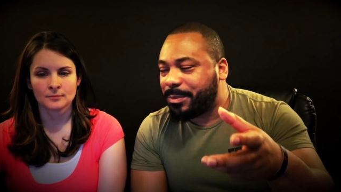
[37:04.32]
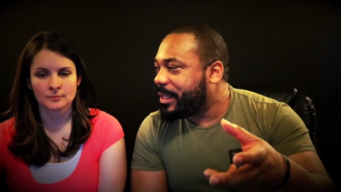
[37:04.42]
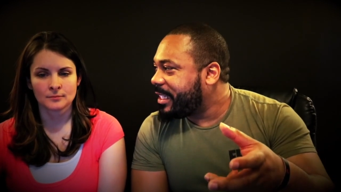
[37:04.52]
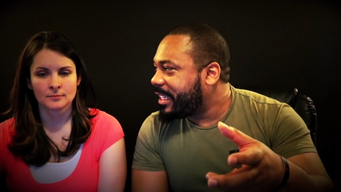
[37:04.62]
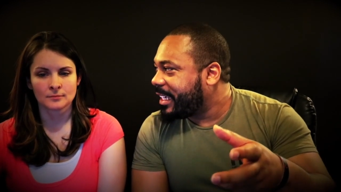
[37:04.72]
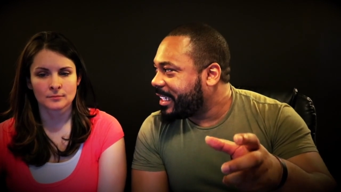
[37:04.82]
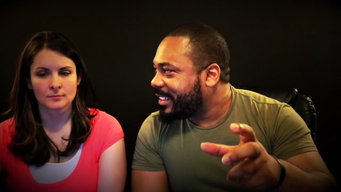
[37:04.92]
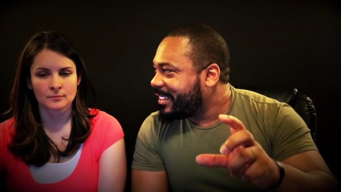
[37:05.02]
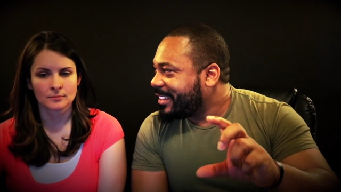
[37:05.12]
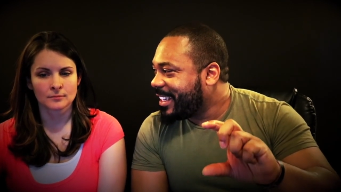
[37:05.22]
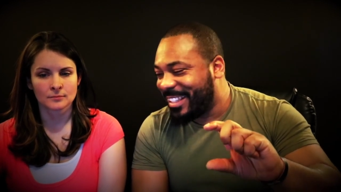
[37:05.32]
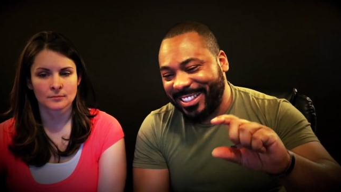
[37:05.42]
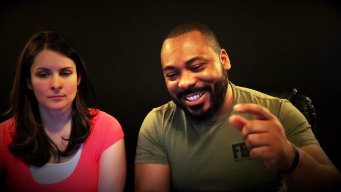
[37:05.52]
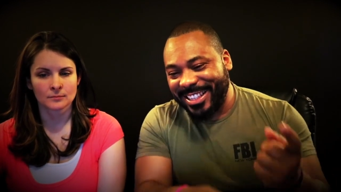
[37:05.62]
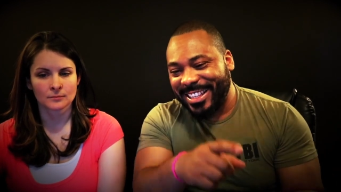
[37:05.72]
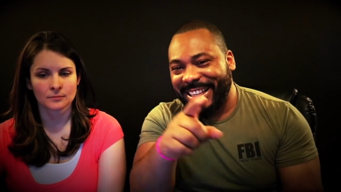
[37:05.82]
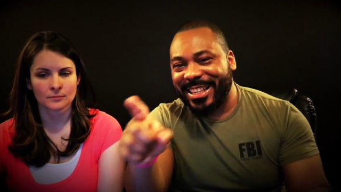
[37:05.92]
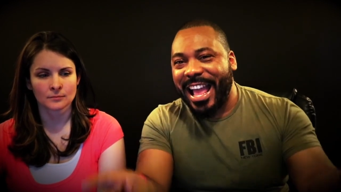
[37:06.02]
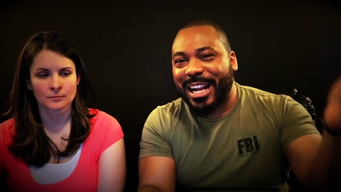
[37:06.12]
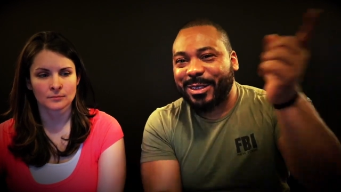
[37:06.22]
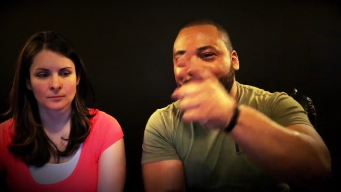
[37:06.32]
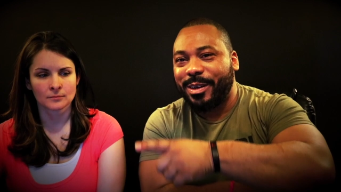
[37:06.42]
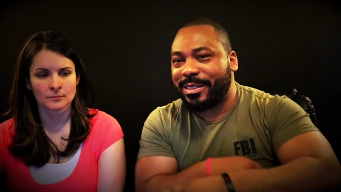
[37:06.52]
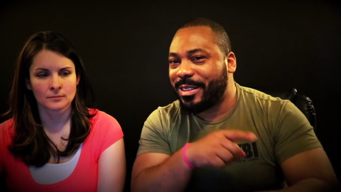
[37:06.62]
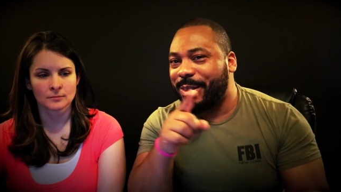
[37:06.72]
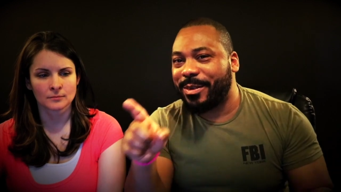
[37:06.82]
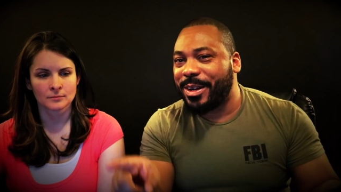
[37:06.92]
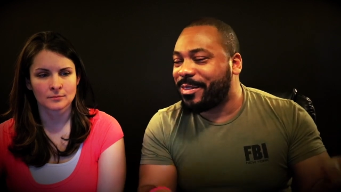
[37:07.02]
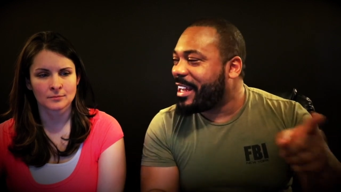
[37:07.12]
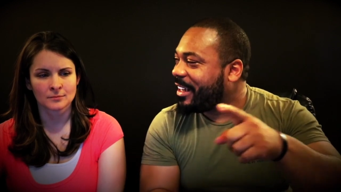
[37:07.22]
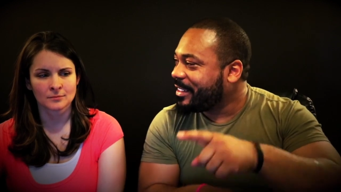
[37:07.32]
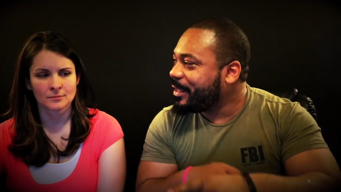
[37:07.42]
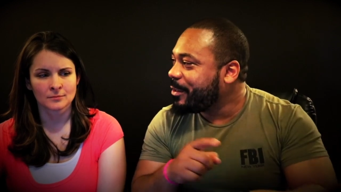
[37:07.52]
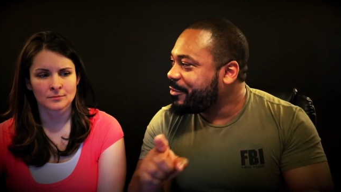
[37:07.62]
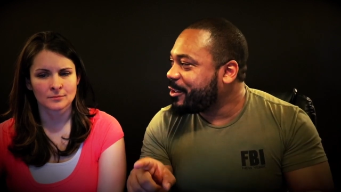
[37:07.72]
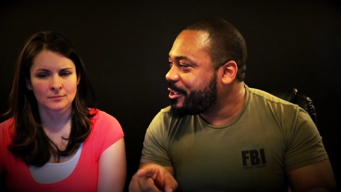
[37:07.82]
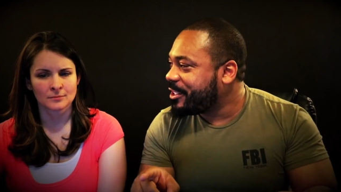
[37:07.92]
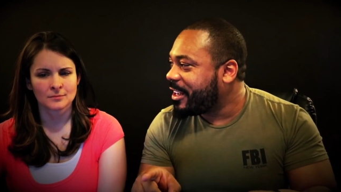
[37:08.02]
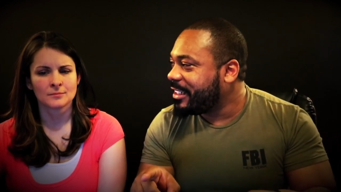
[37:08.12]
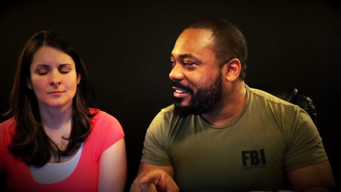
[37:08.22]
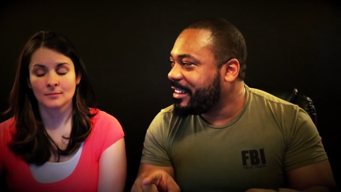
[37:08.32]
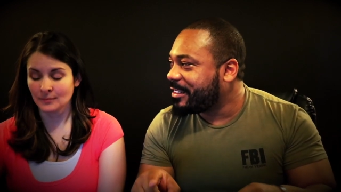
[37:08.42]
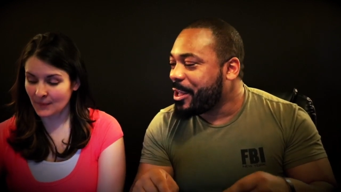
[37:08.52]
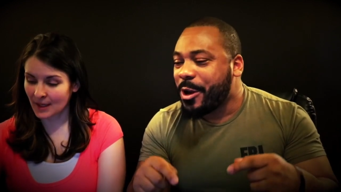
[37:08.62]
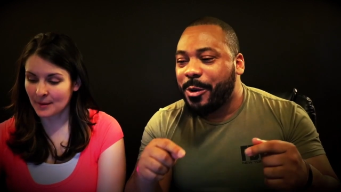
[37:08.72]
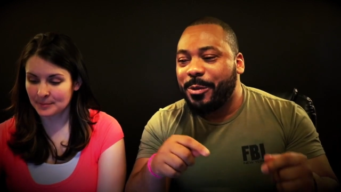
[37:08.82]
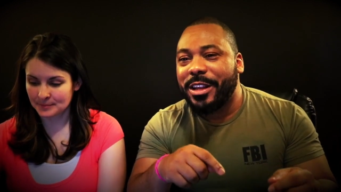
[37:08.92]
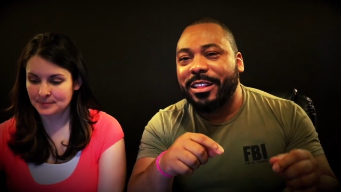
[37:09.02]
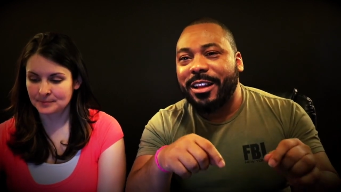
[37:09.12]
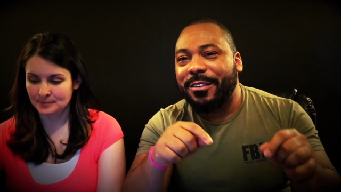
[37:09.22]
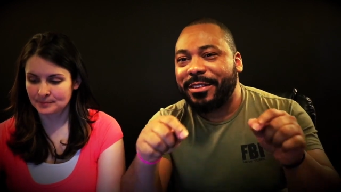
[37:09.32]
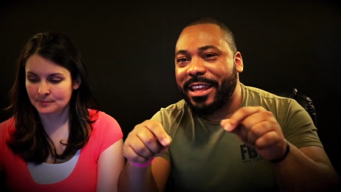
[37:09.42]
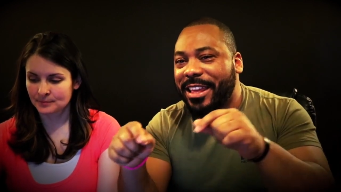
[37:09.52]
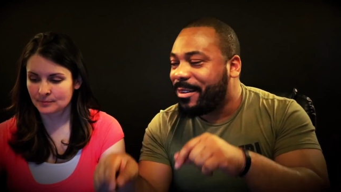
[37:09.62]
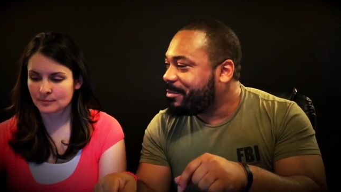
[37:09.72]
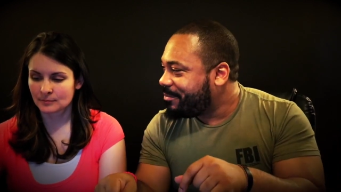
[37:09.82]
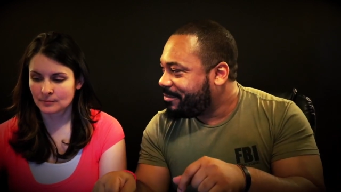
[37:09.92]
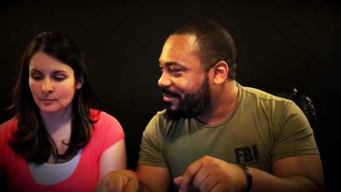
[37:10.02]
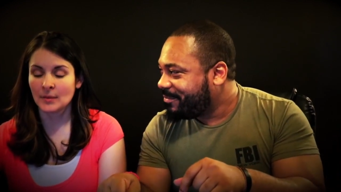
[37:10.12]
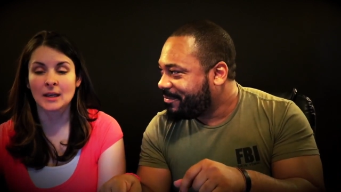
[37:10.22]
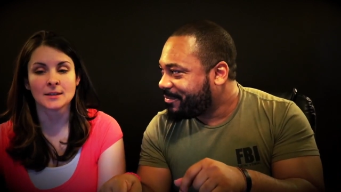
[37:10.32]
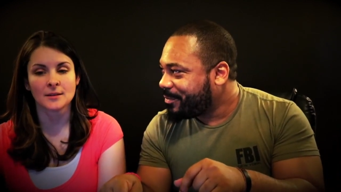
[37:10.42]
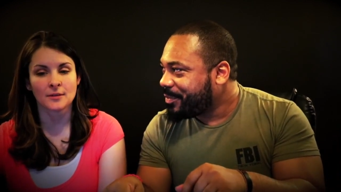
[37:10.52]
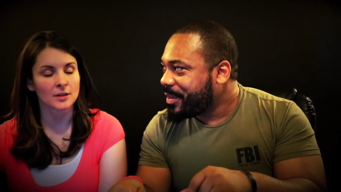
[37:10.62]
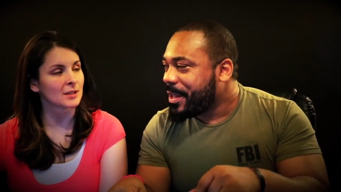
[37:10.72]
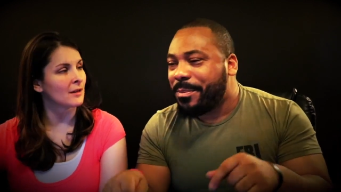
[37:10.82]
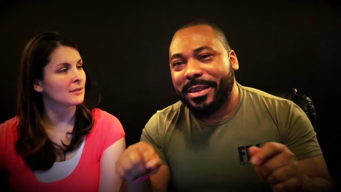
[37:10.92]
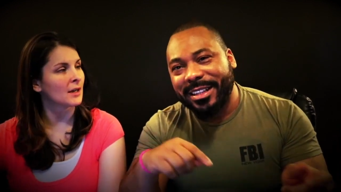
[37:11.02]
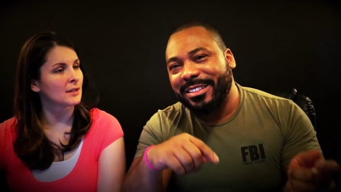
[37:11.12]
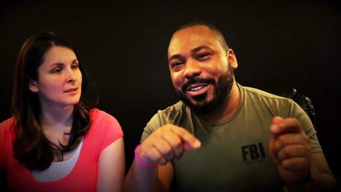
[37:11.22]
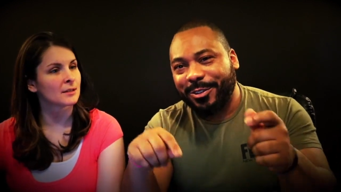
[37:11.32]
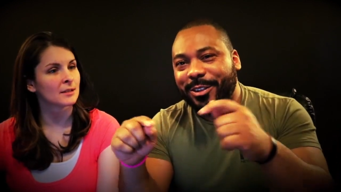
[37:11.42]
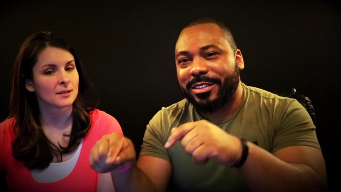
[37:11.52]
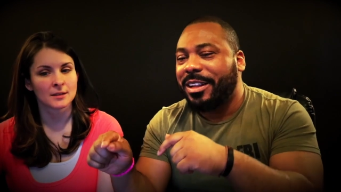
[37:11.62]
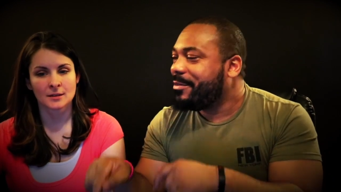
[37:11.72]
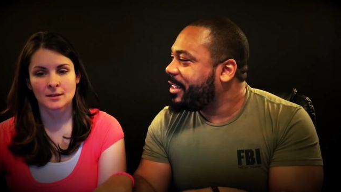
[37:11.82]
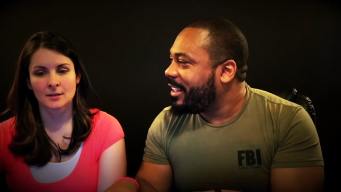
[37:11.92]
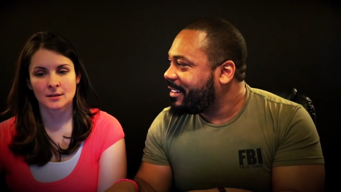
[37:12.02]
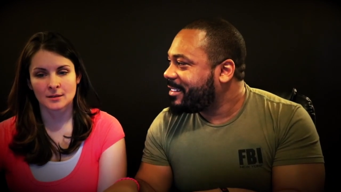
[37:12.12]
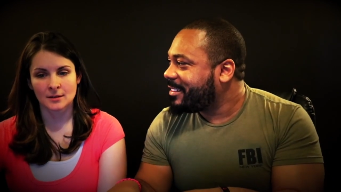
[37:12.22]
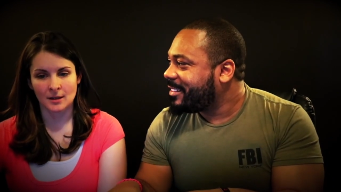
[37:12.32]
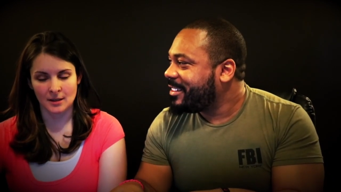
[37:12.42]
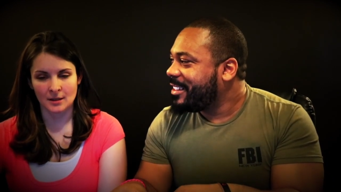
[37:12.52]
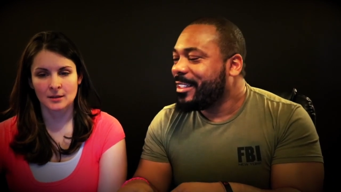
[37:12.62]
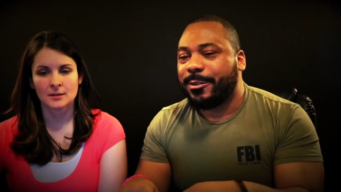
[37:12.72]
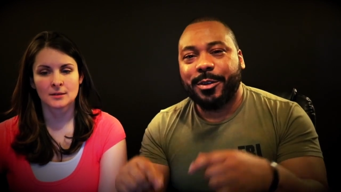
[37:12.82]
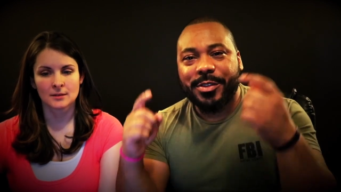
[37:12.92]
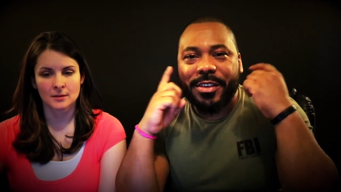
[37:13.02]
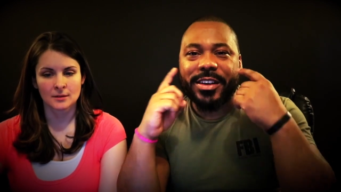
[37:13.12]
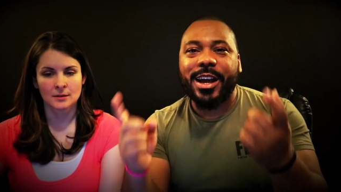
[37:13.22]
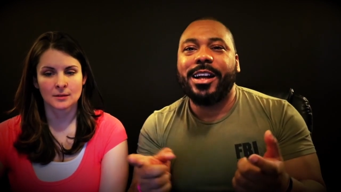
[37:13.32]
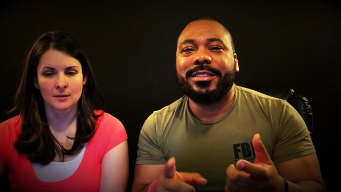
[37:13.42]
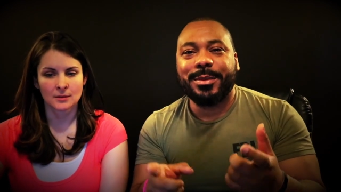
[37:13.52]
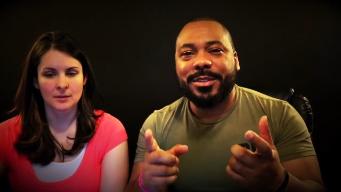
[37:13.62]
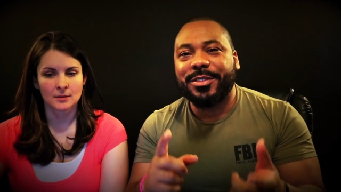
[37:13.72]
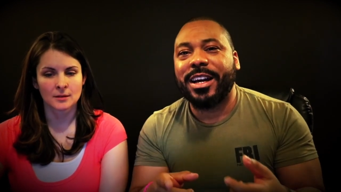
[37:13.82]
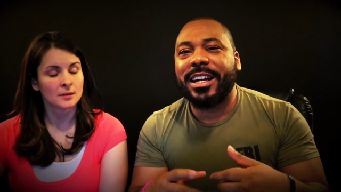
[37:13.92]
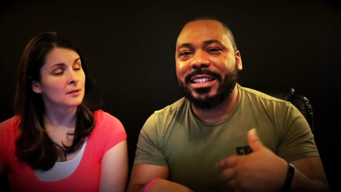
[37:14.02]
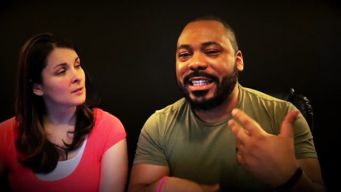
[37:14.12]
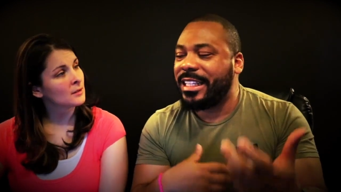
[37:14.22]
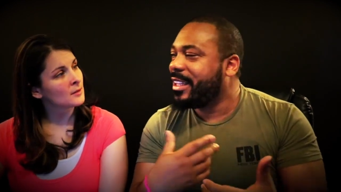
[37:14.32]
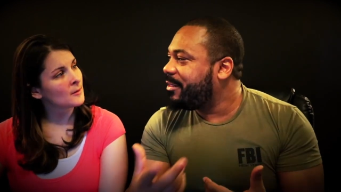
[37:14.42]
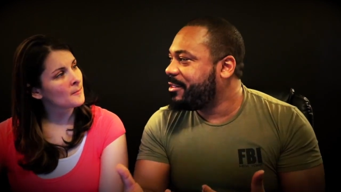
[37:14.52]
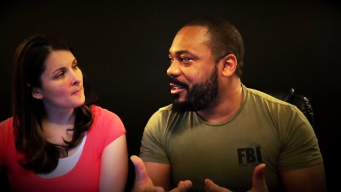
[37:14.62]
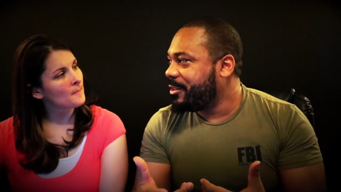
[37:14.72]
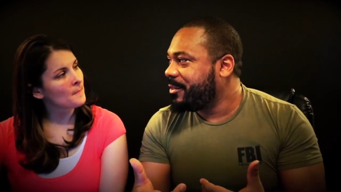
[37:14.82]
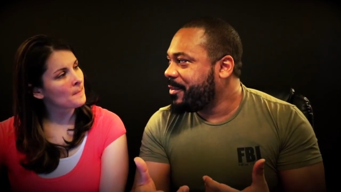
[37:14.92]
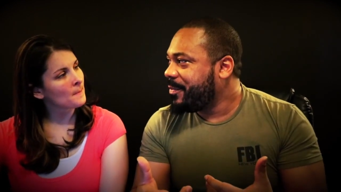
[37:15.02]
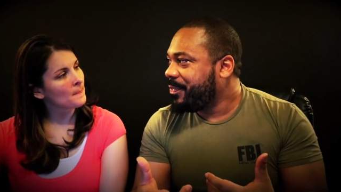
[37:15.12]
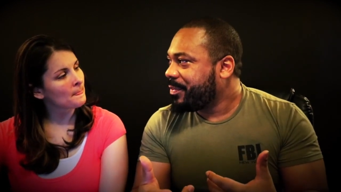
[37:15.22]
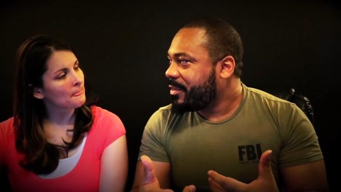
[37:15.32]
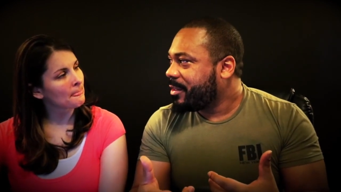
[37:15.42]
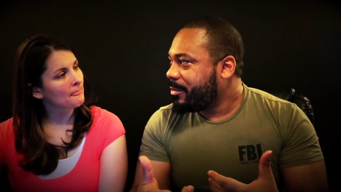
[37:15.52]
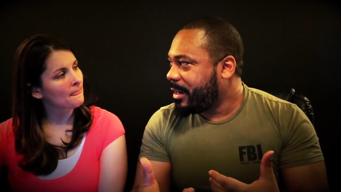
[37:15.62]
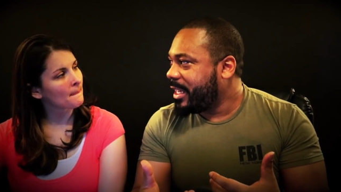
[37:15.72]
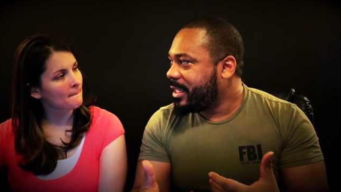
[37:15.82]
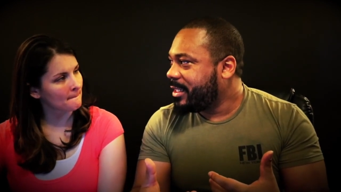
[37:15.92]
Speaker 1: speaking, it actually works the other way around. You know, in First John it says, yep. "We loved him
Speaker 2: because he first loved because us. he
Speaker 1: first loved us." Uh-huh. So if you have a concept of God that He loves you, right,